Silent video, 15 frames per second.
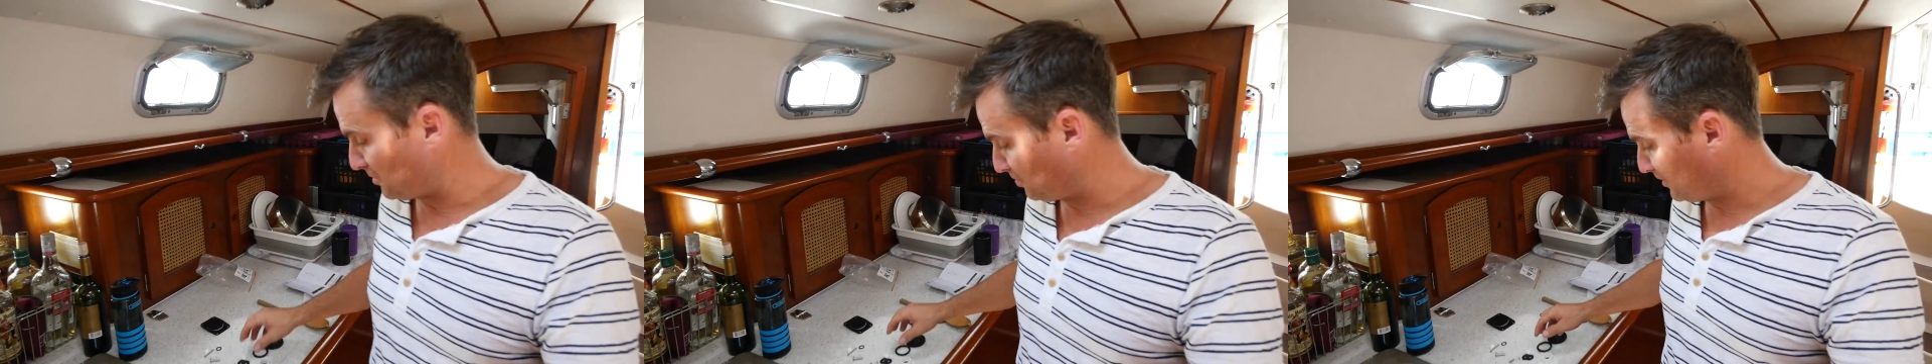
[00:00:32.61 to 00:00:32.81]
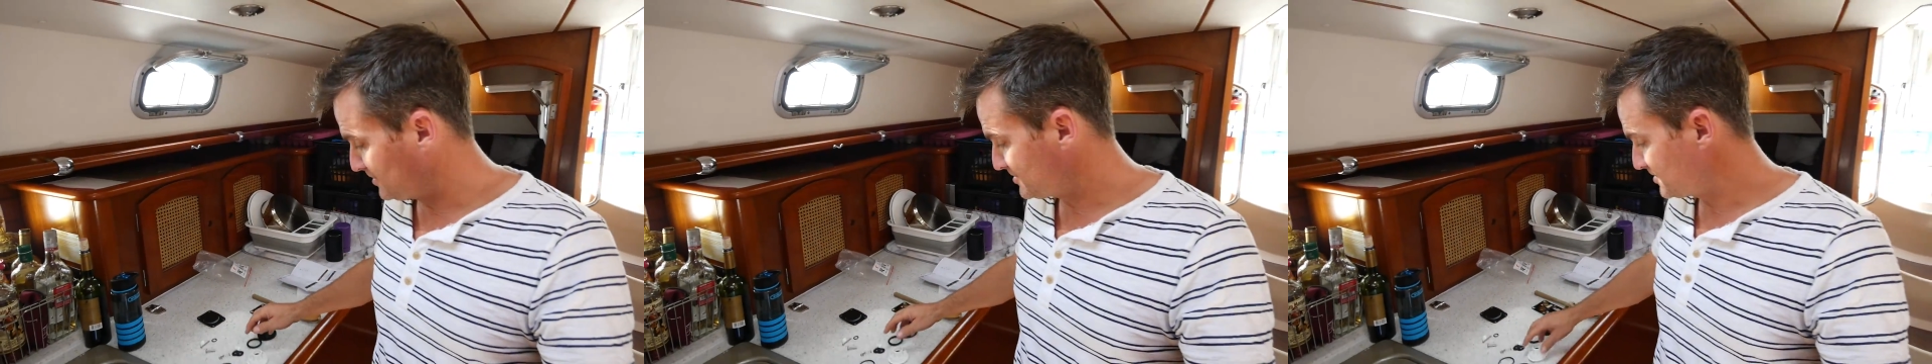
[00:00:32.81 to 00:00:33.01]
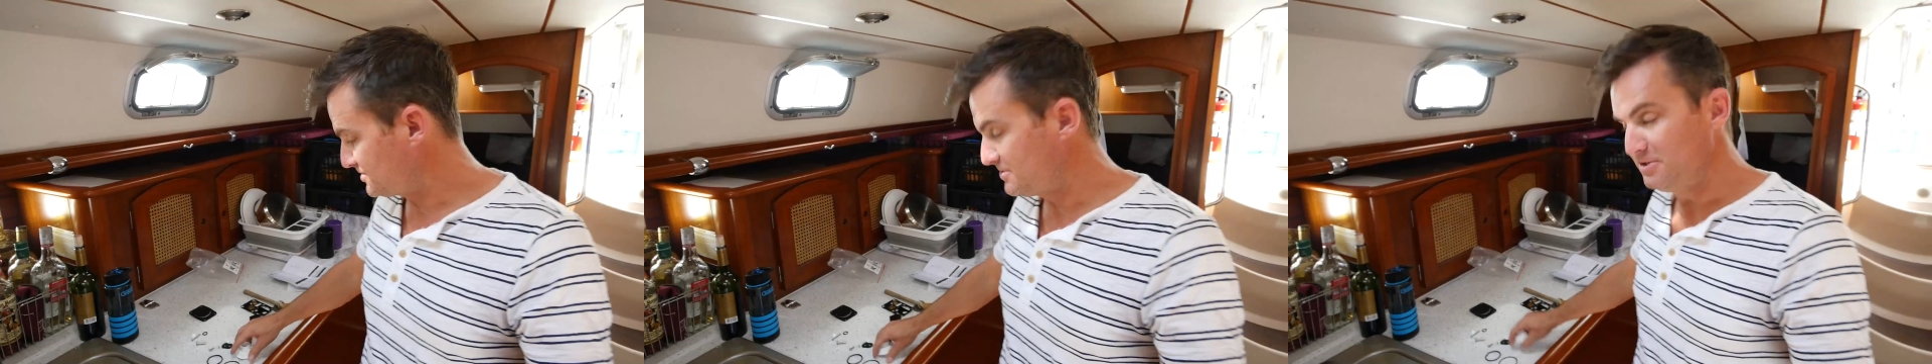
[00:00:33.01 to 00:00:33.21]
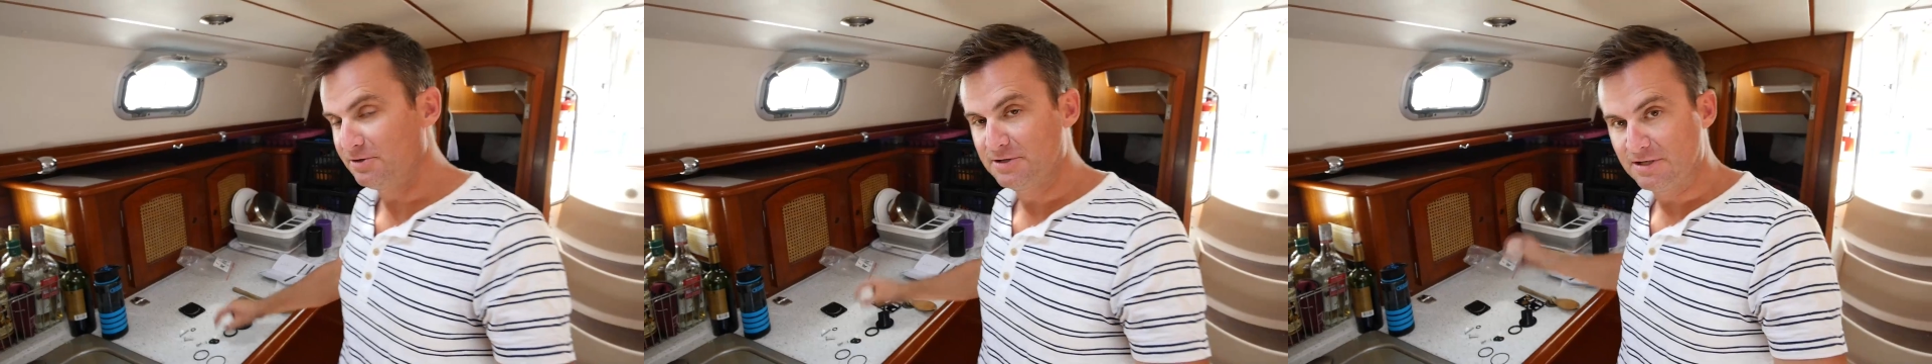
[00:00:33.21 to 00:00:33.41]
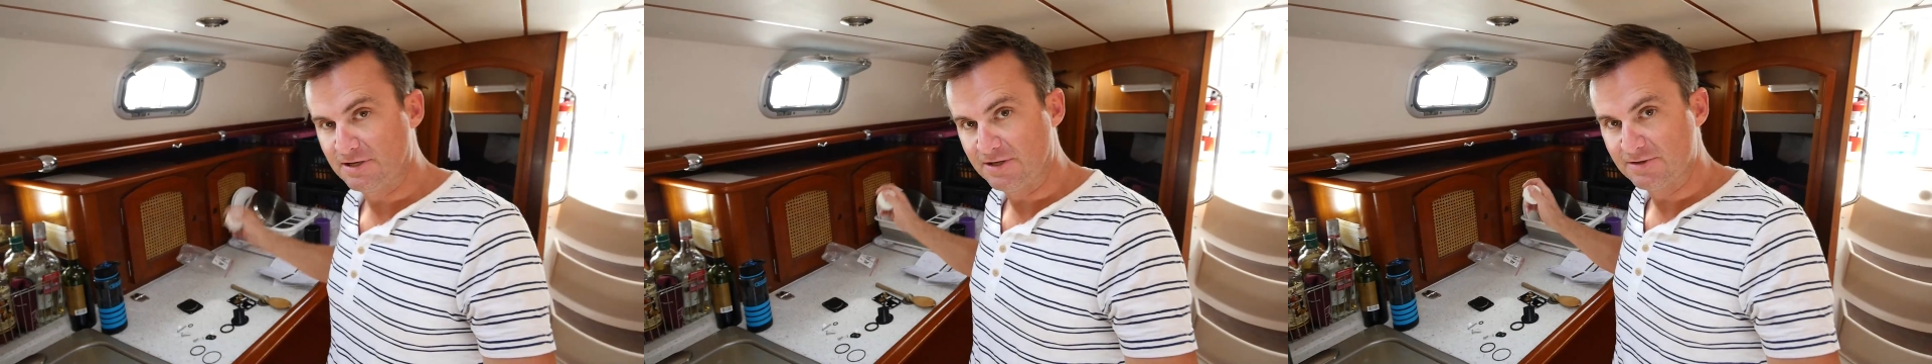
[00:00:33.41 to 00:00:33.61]
replace the seal
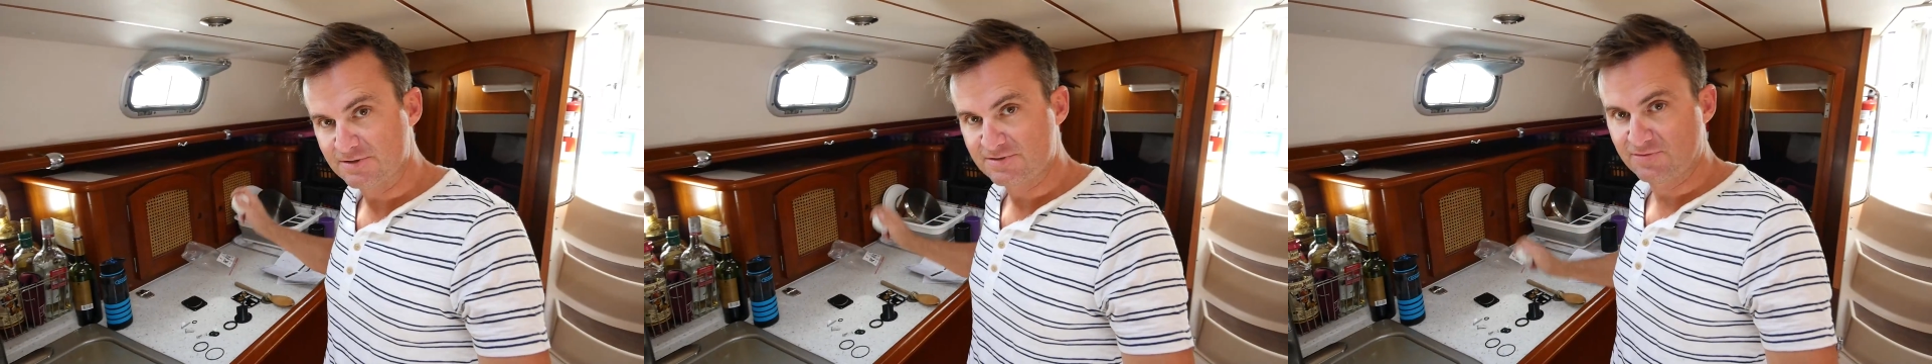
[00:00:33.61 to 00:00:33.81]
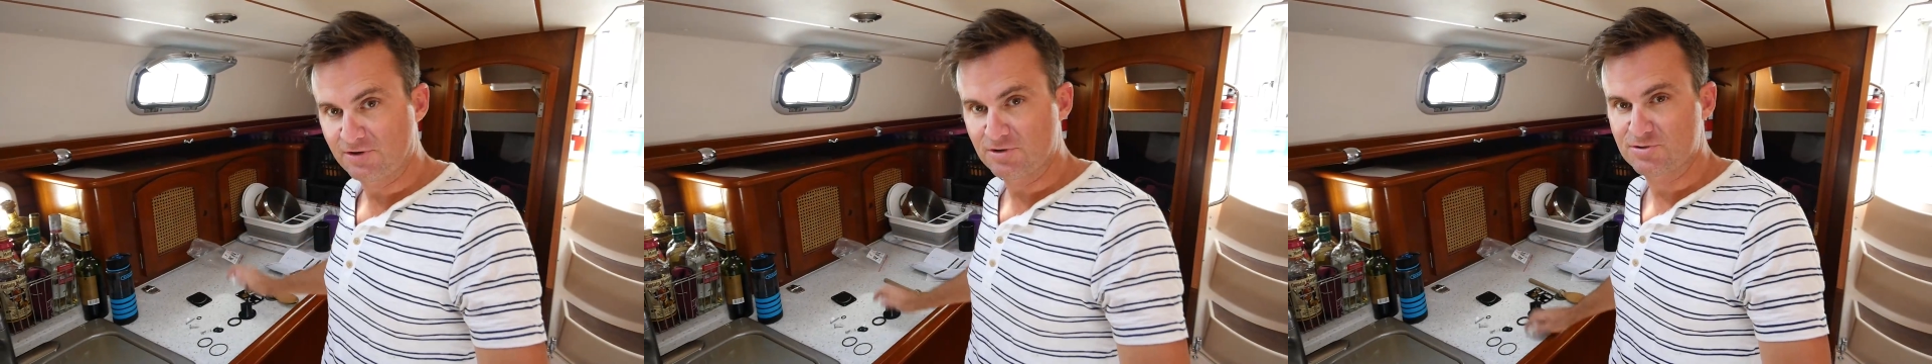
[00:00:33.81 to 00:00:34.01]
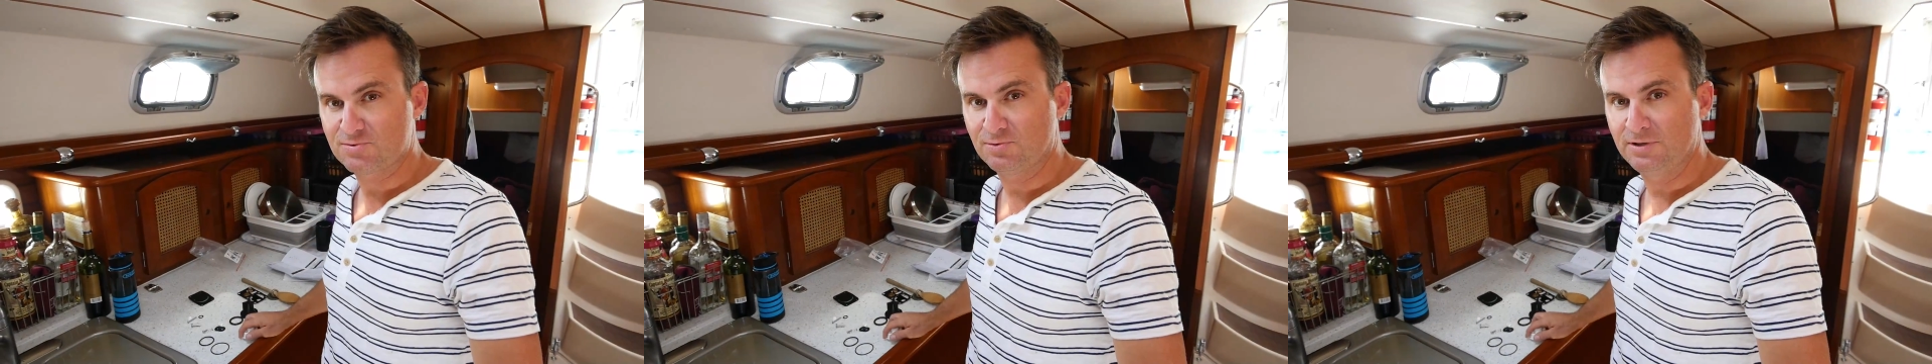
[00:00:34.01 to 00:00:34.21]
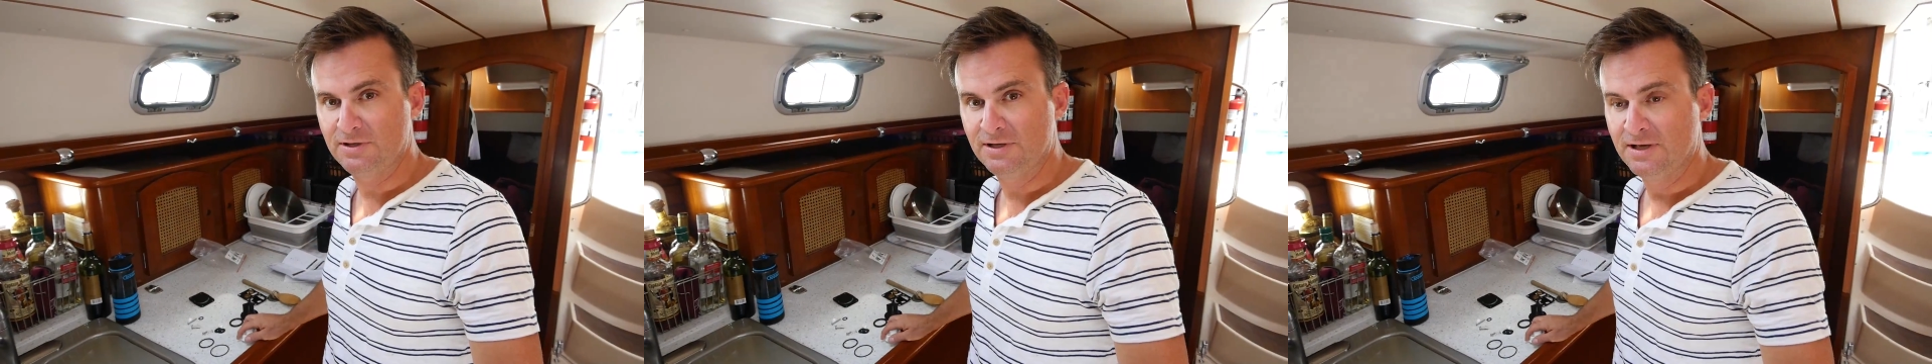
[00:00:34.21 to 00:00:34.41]
kit on this first one.